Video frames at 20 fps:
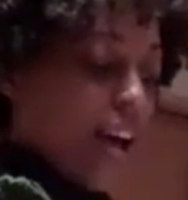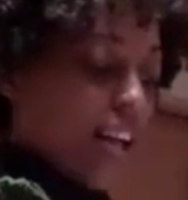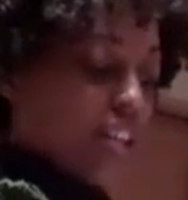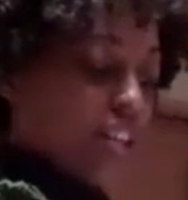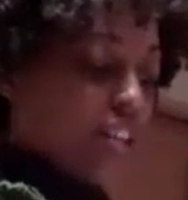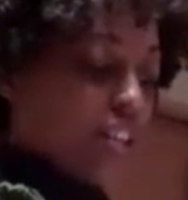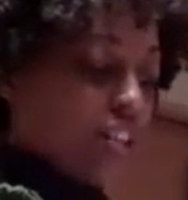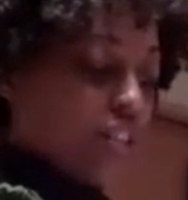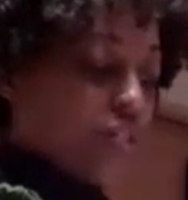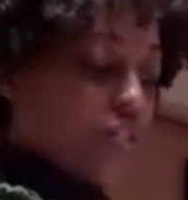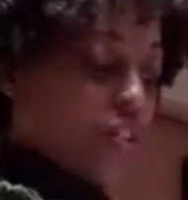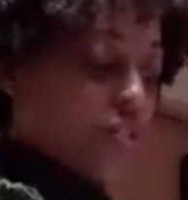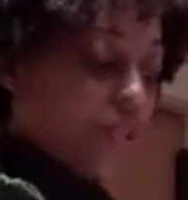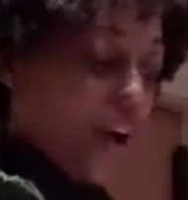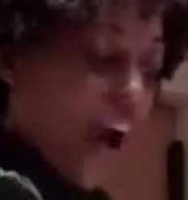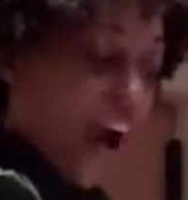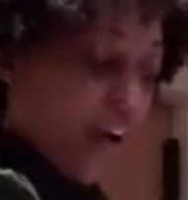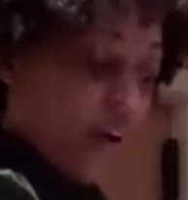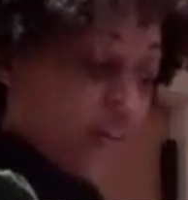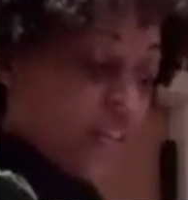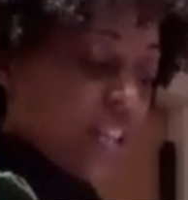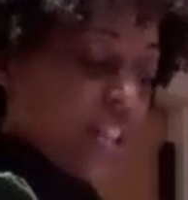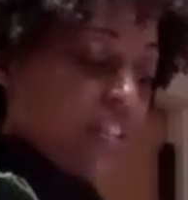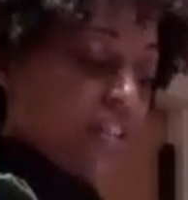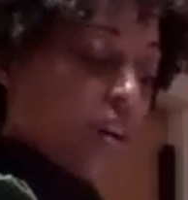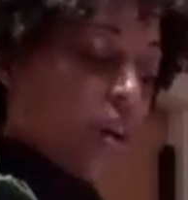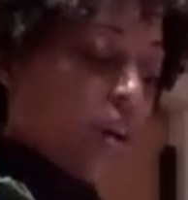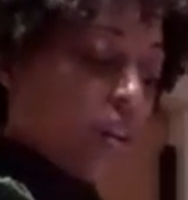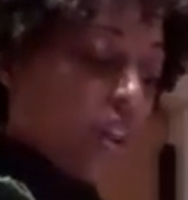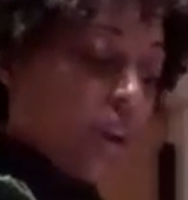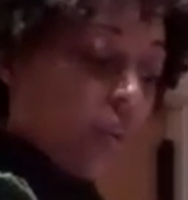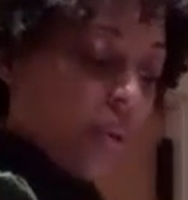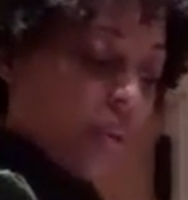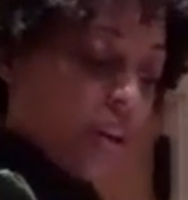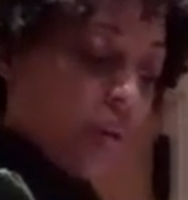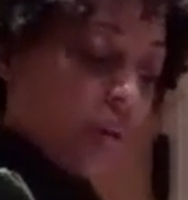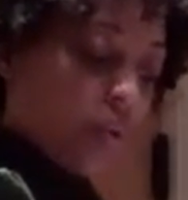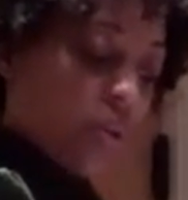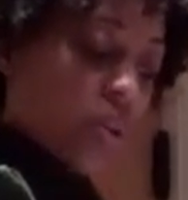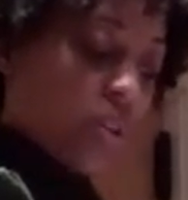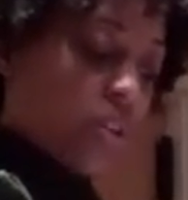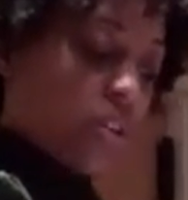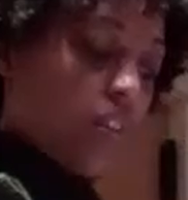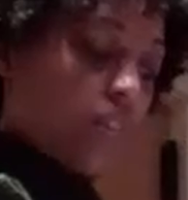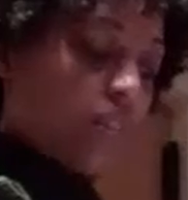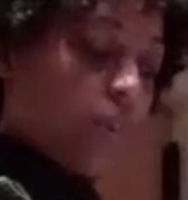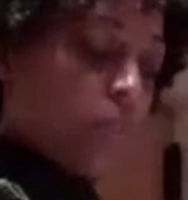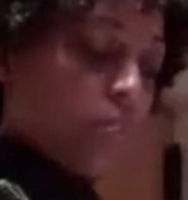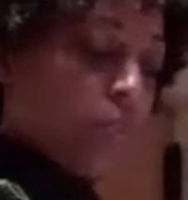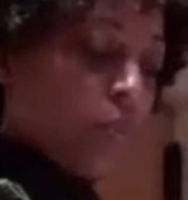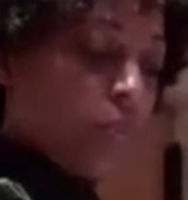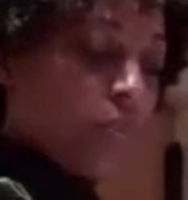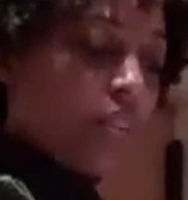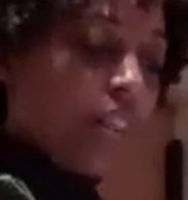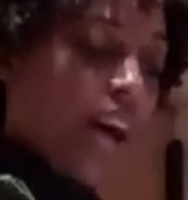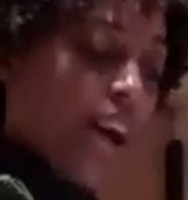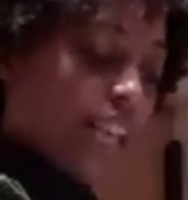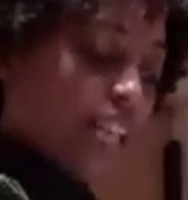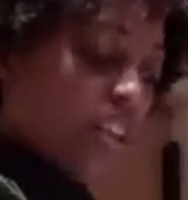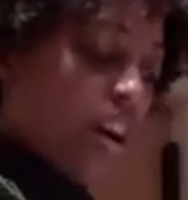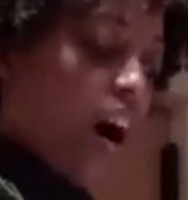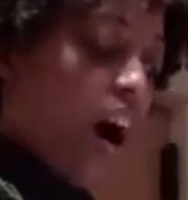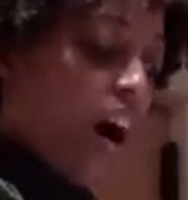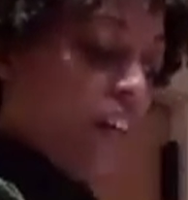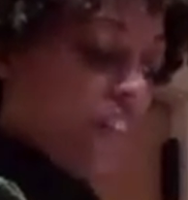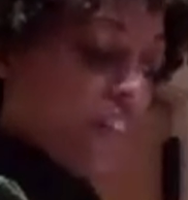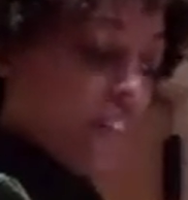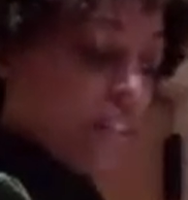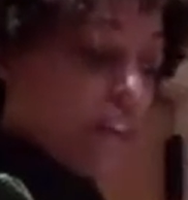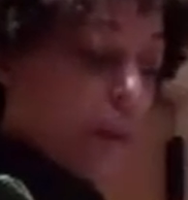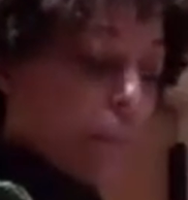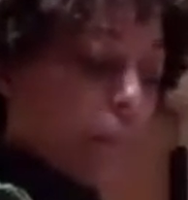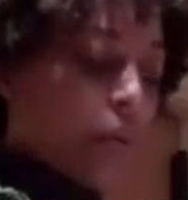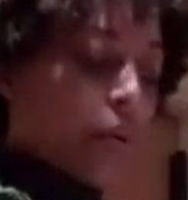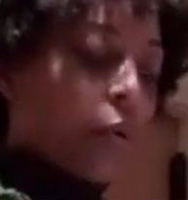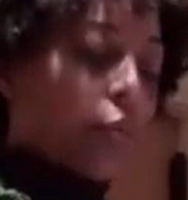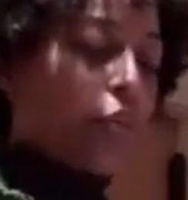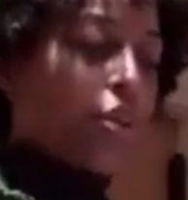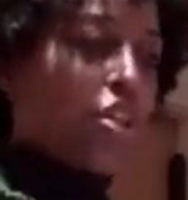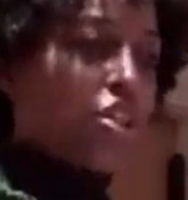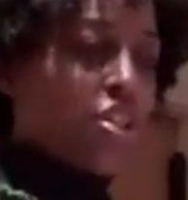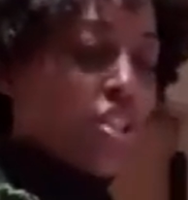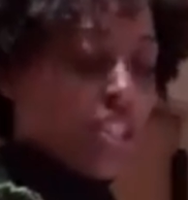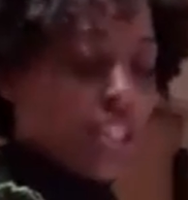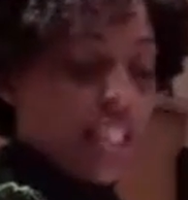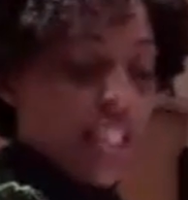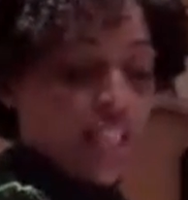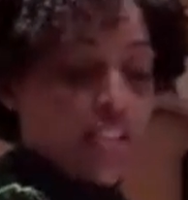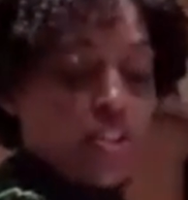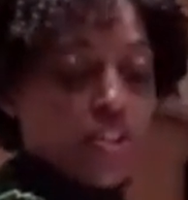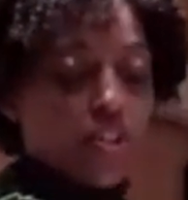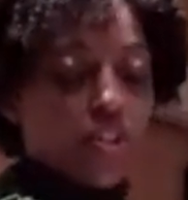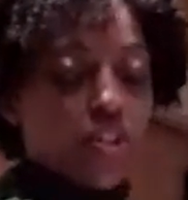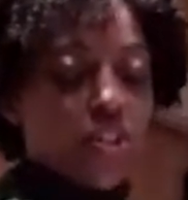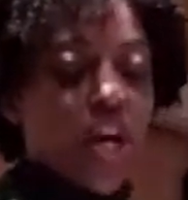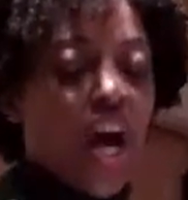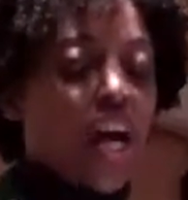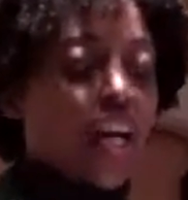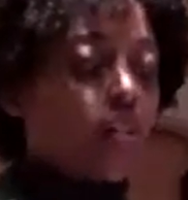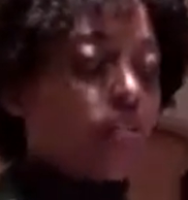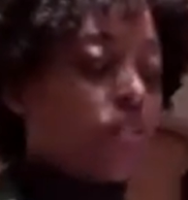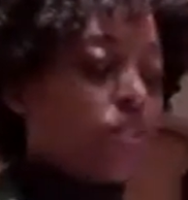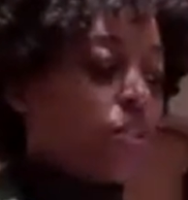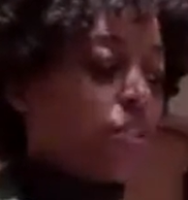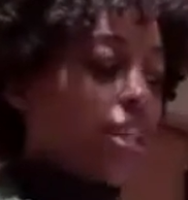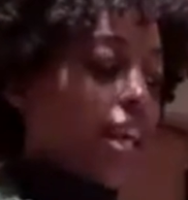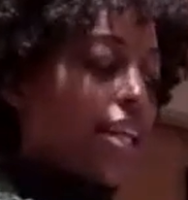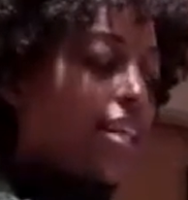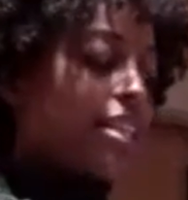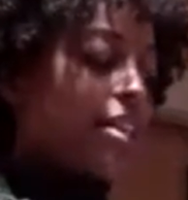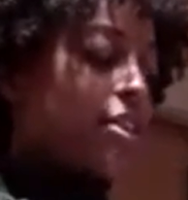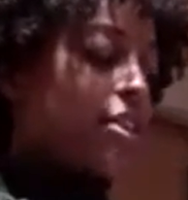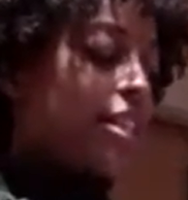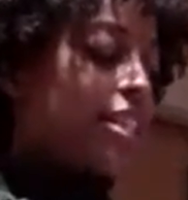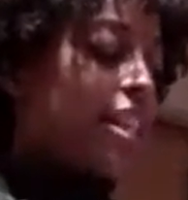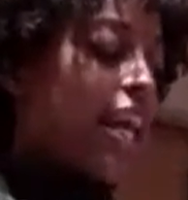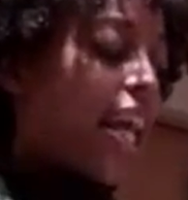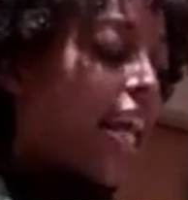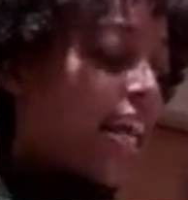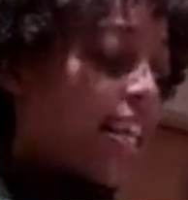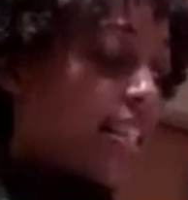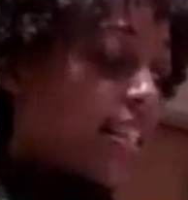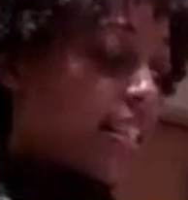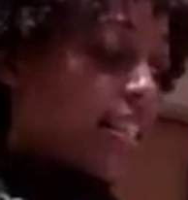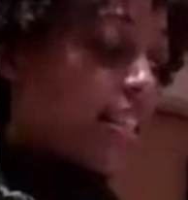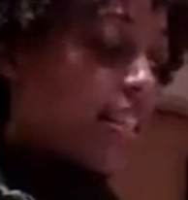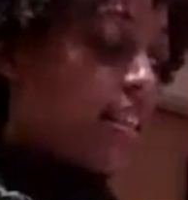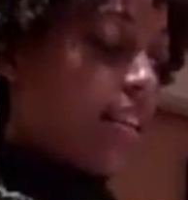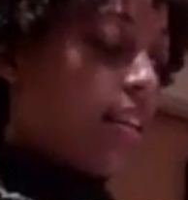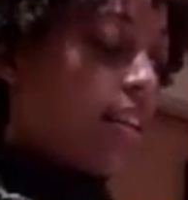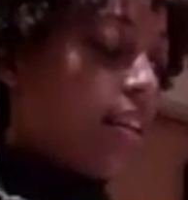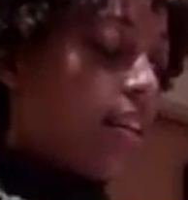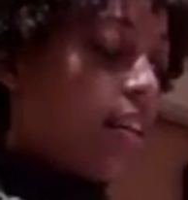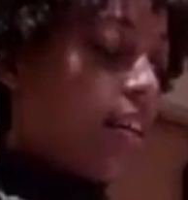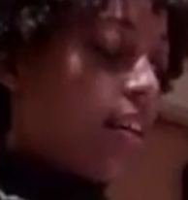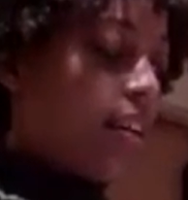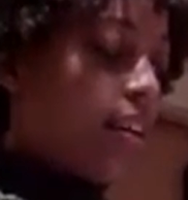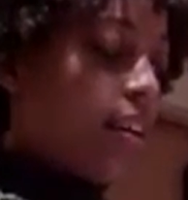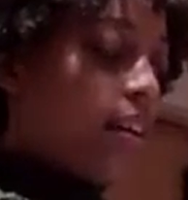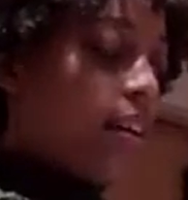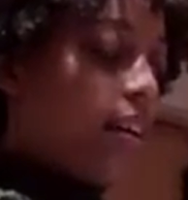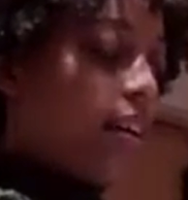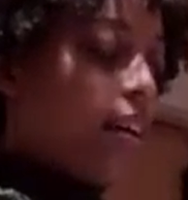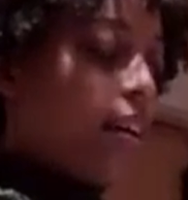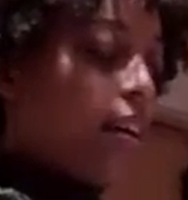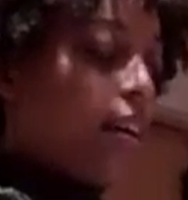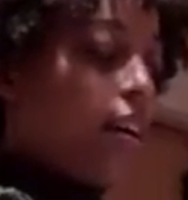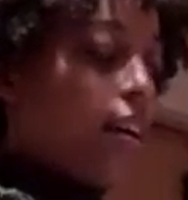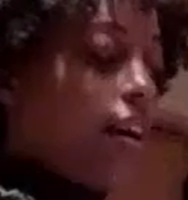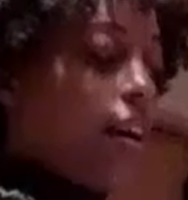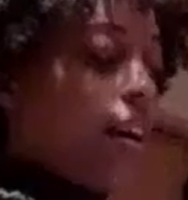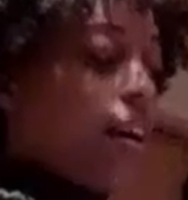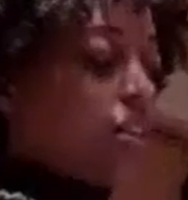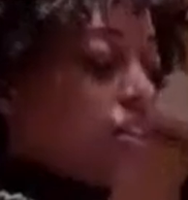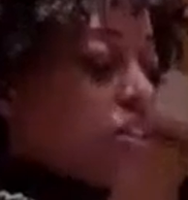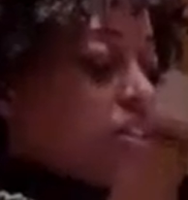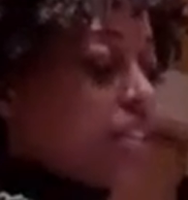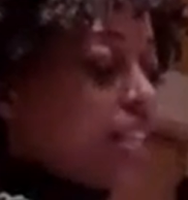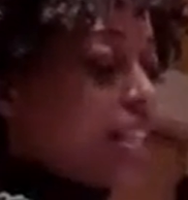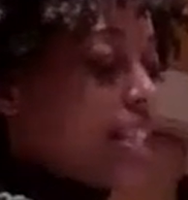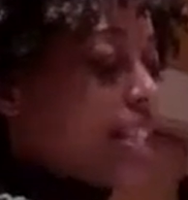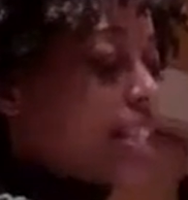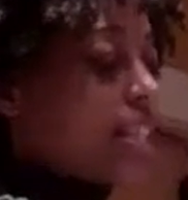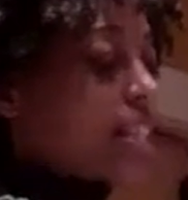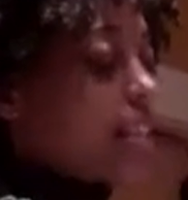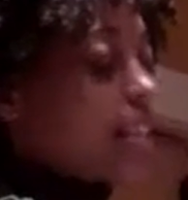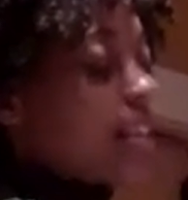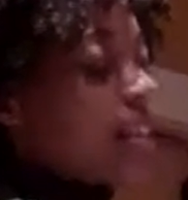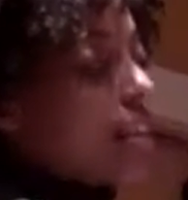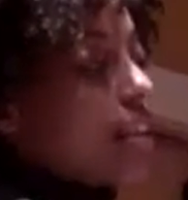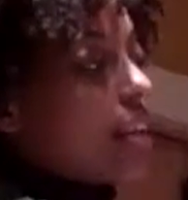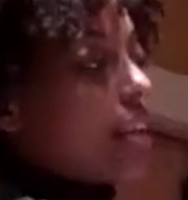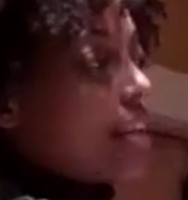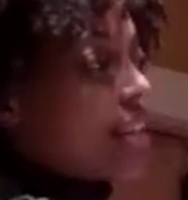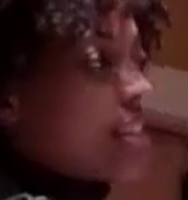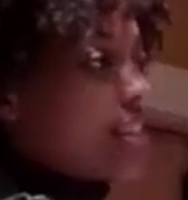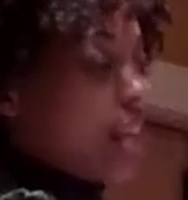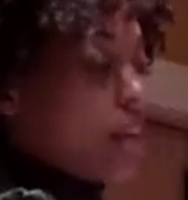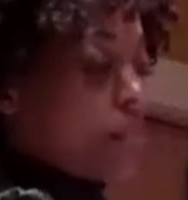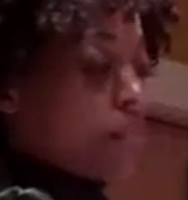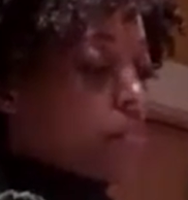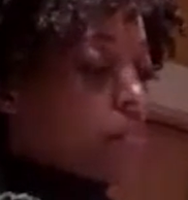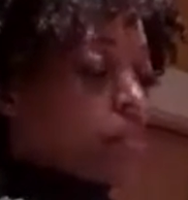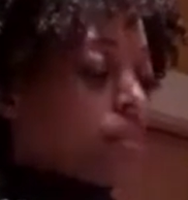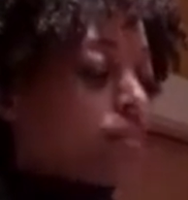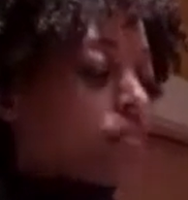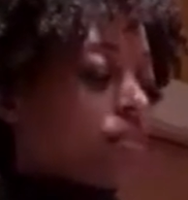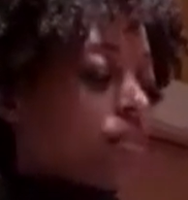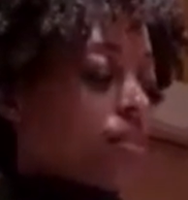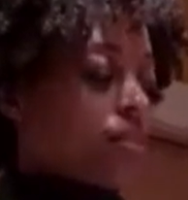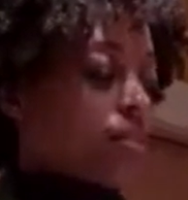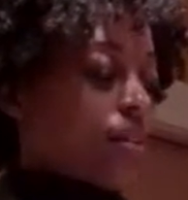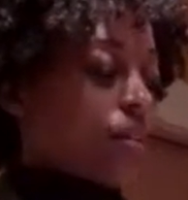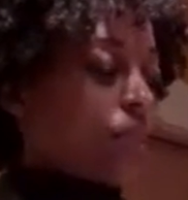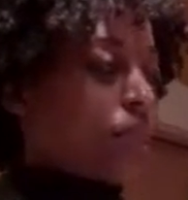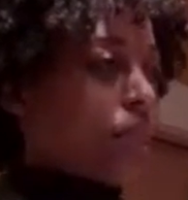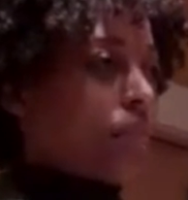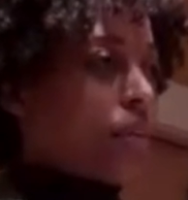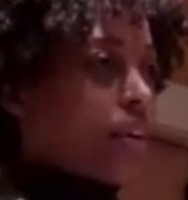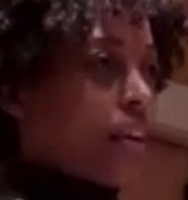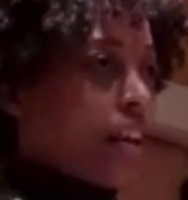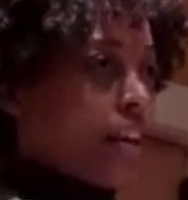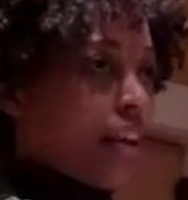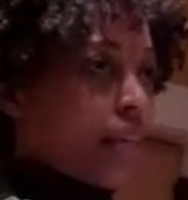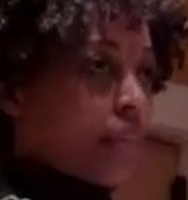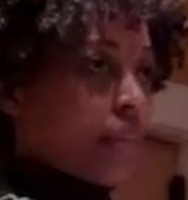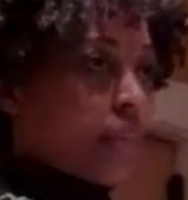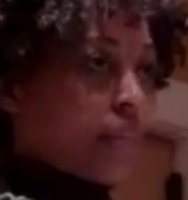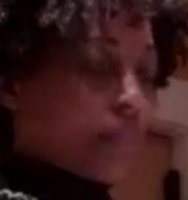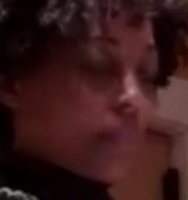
And she is drowned in the glowing ocean of the moonlight, coughing up her wishes and her childhood and her days. And she still thinks that bruises are pretty.